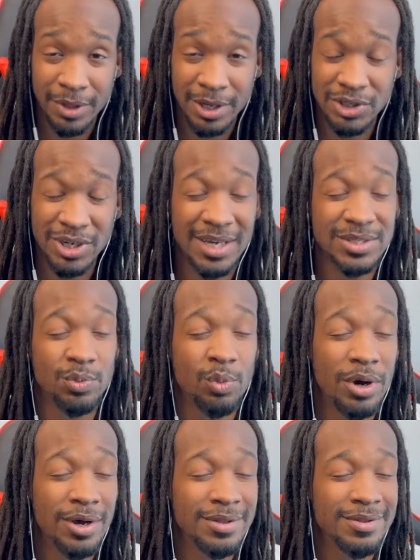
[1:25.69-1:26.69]
She has
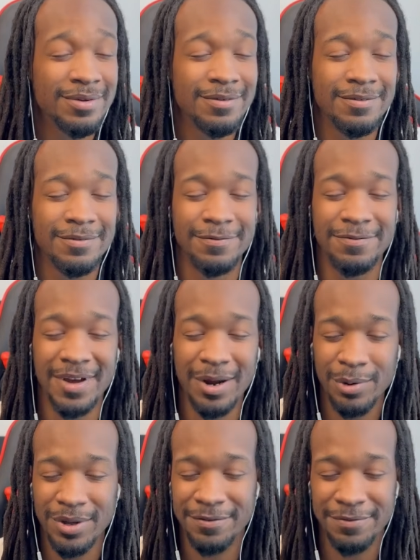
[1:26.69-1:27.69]
one
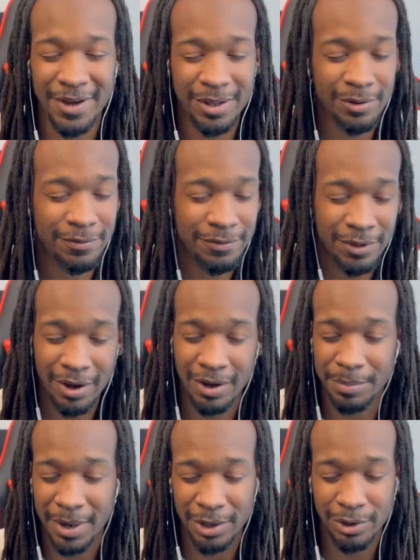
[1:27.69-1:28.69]
very fatal flaw
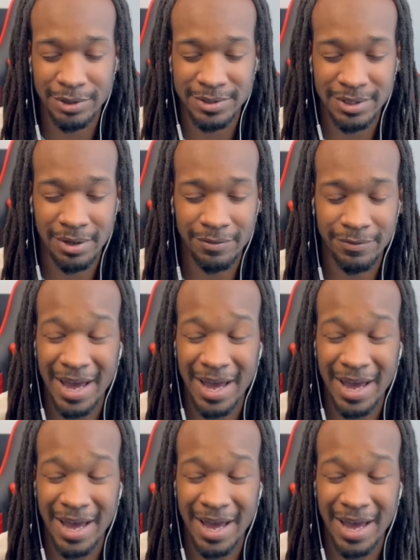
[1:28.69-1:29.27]
about herself.